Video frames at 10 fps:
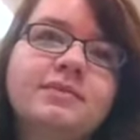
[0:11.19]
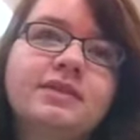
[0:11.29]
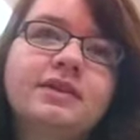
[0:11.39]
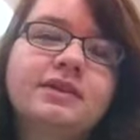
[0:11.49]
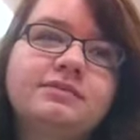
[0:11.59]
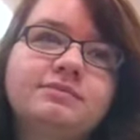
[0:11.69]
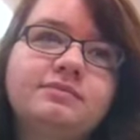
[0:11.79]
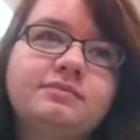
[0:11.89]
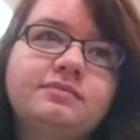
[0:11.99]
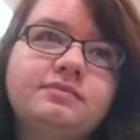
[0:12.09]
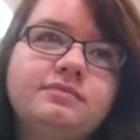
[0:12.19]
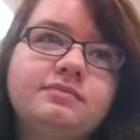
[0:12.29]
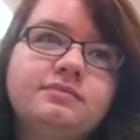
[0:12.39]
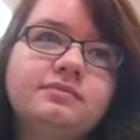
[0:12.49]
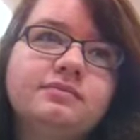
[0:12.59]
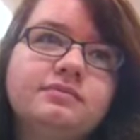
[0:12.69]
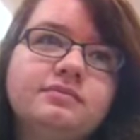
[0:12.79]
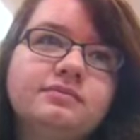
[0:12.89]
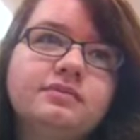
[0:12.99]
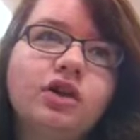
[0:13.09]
You can't change that or you're changing nitrate.